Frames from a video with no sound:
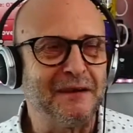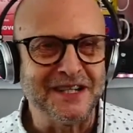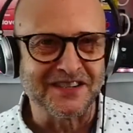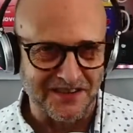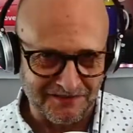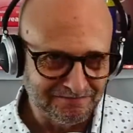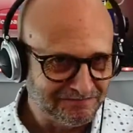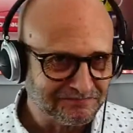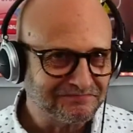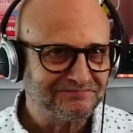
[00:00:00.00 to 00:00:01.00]
Eastern,
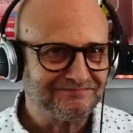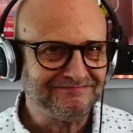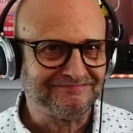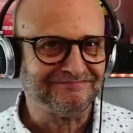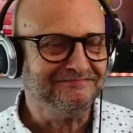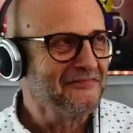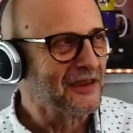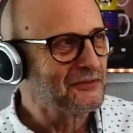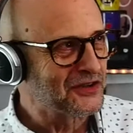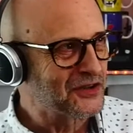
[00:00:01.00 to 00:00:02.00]

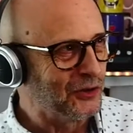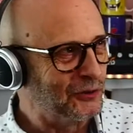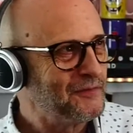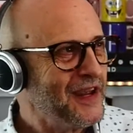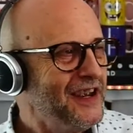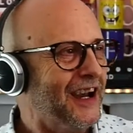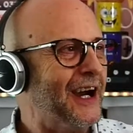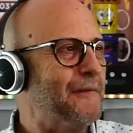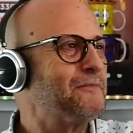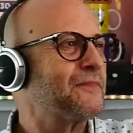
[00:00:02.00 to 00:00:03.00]
which is cool.
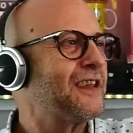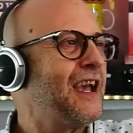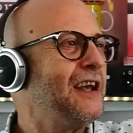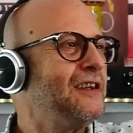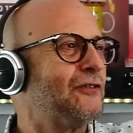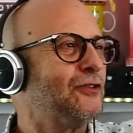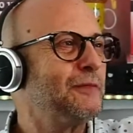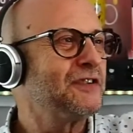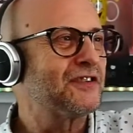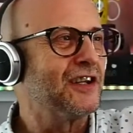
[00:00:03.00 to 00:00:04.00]
Ken
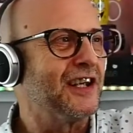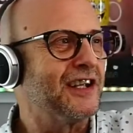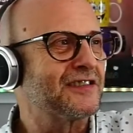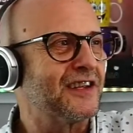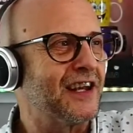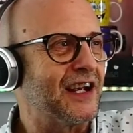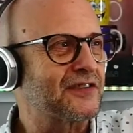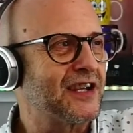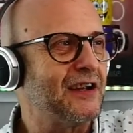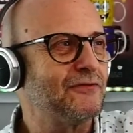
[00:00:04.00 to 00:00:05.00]
Robinson is in the house.
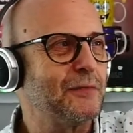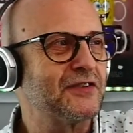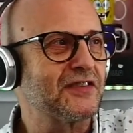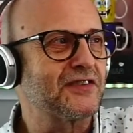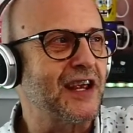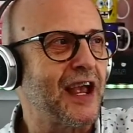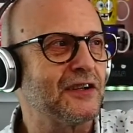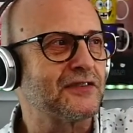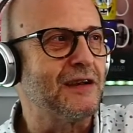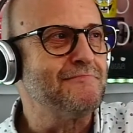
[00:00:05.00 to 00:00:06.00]
Ken Robinson,
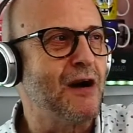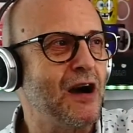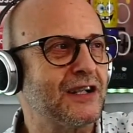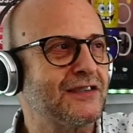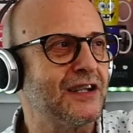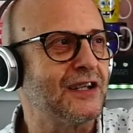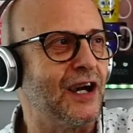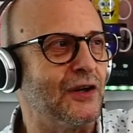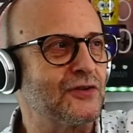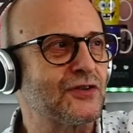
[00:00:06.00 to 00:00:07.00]
sales and marketing
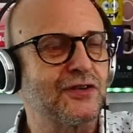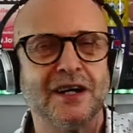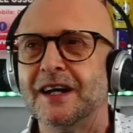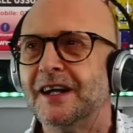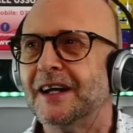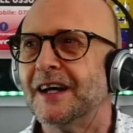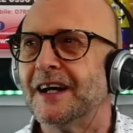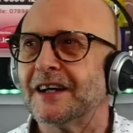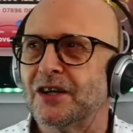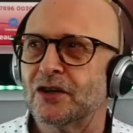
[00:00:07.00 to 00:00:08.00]
coach.
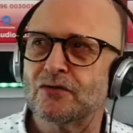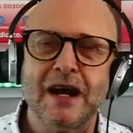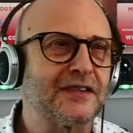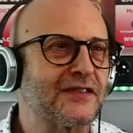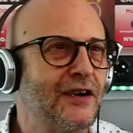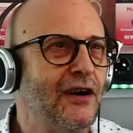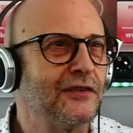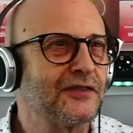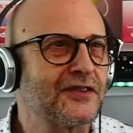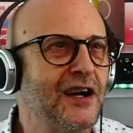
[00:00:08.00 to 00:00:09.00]
Congrats on
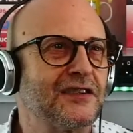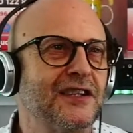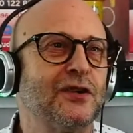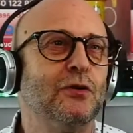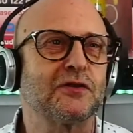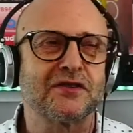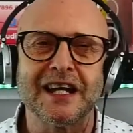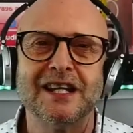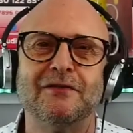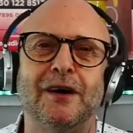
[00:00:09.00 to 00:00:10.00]
starting the course.
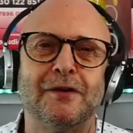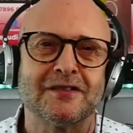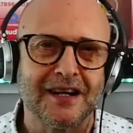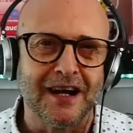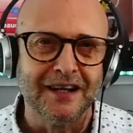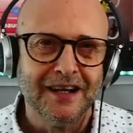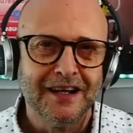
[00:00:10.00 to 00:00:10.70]
Thank you very much, Ken.